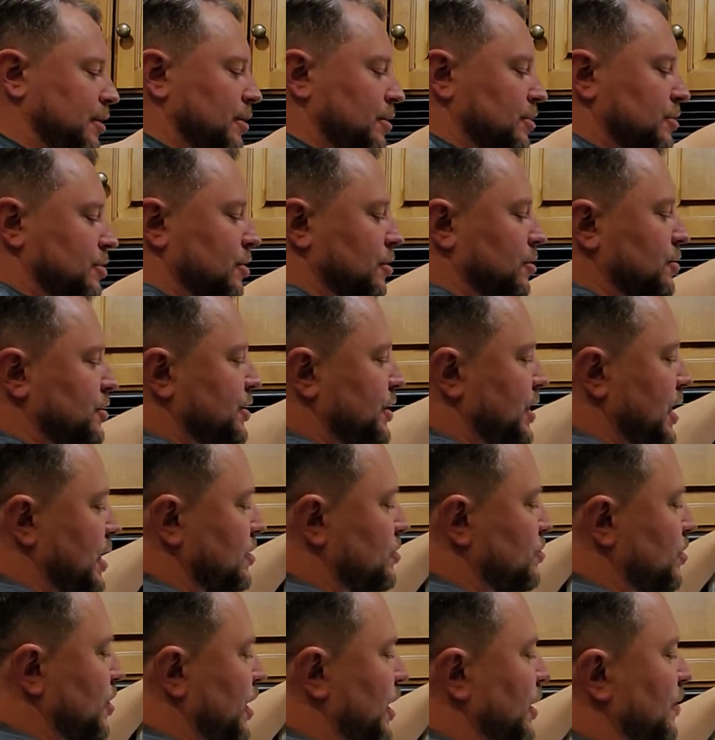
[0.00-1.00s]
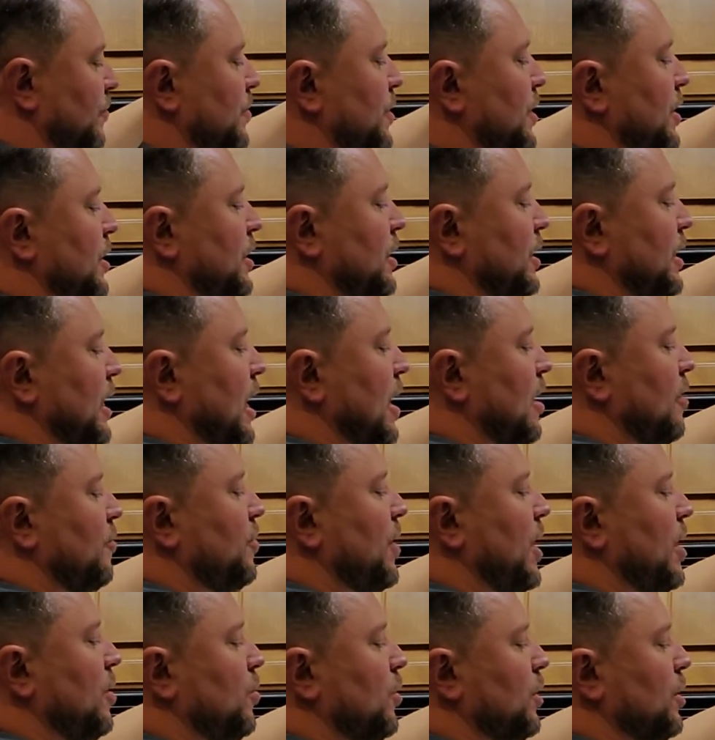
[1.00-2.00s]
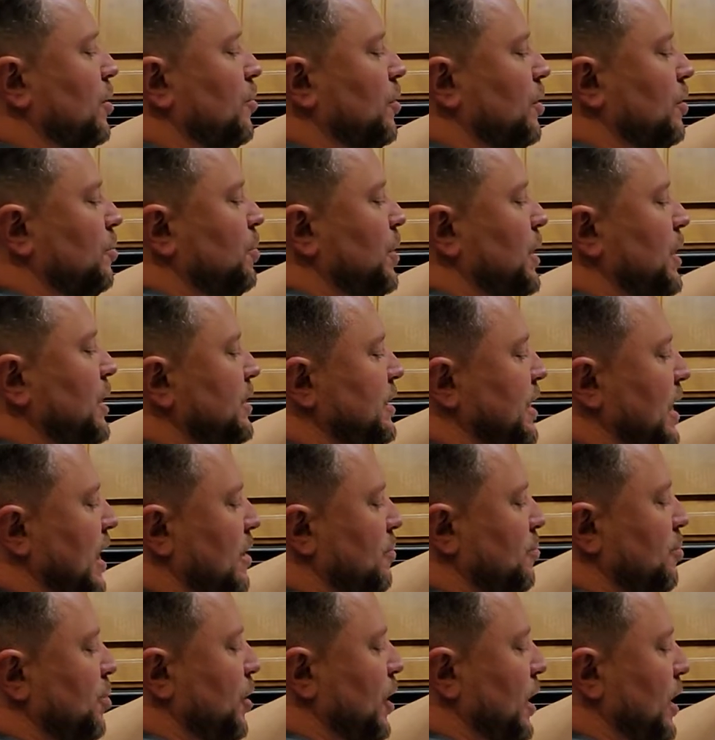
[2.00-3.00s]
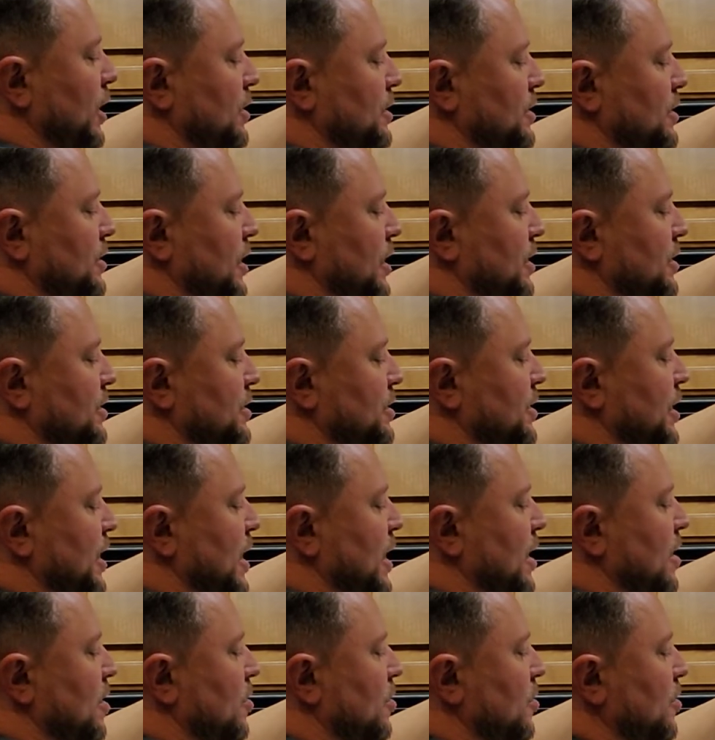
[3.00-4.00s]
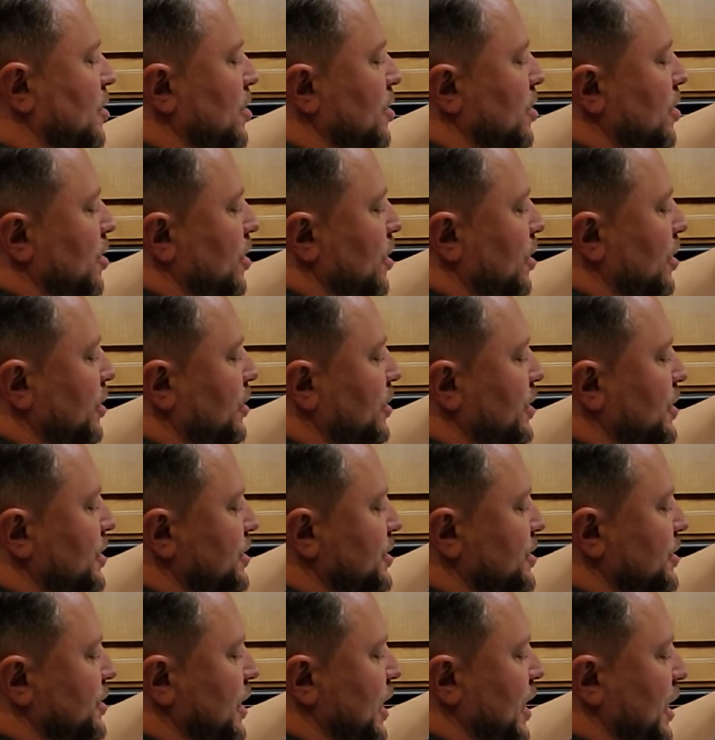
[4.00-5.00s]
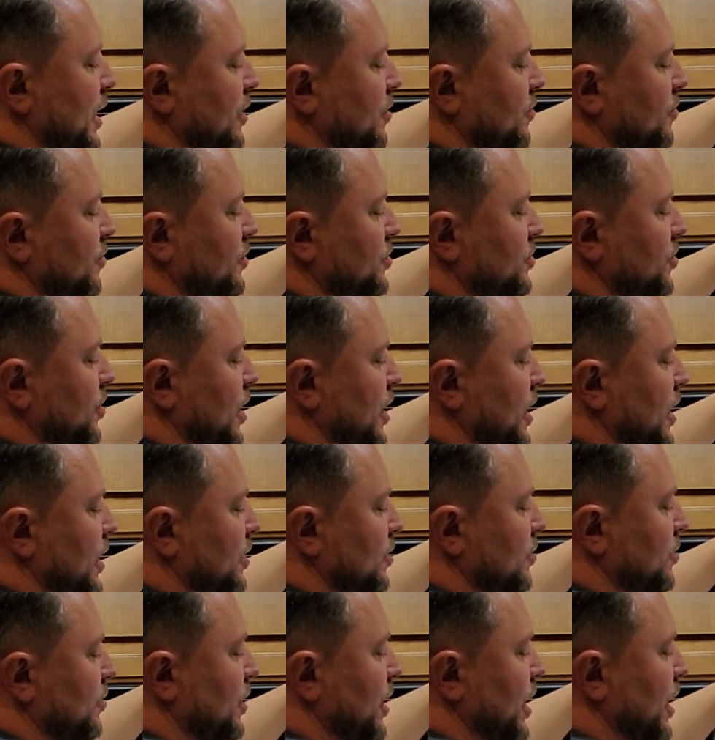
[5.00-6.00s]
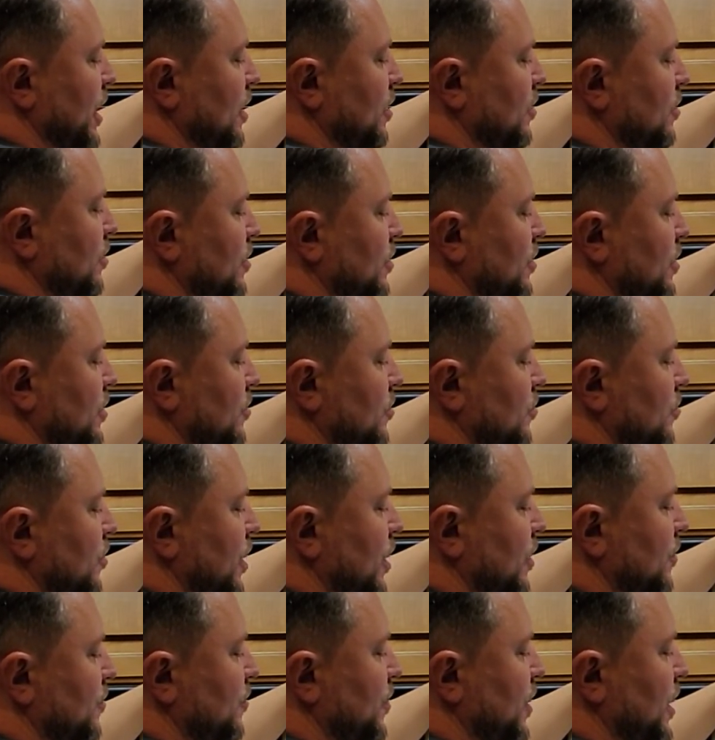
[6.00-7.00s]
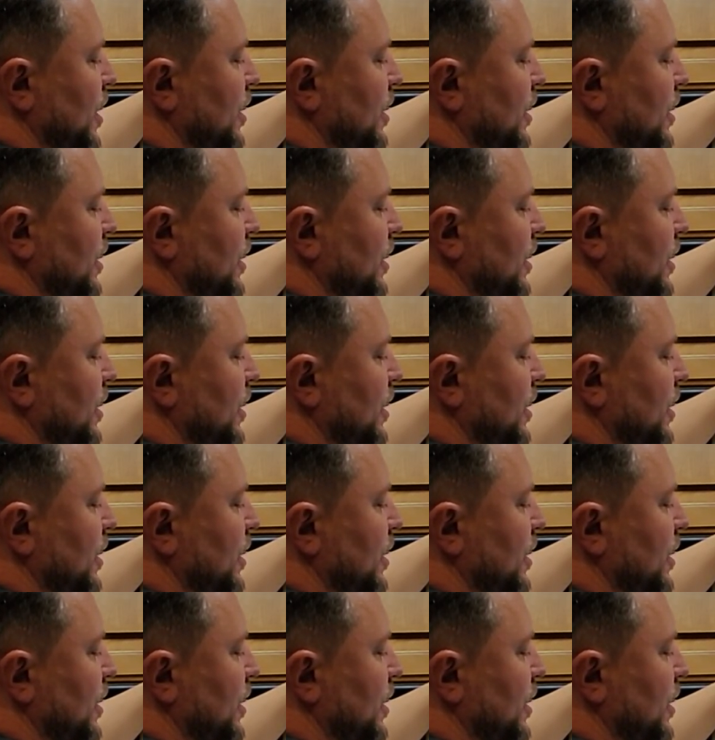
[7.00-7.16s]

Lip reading: So there's stage one. Now if I were to repeat that process now on this side of the triangle now, where I find